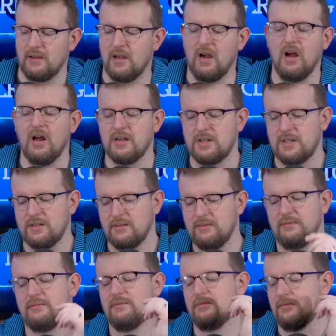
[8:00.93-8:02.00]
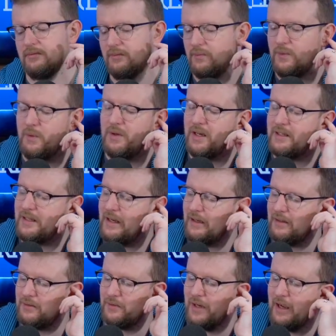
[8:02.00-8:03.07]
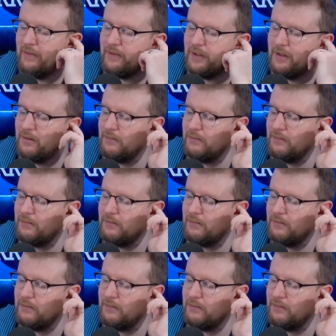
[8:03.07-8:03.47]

Gosh, what would I take in draft here?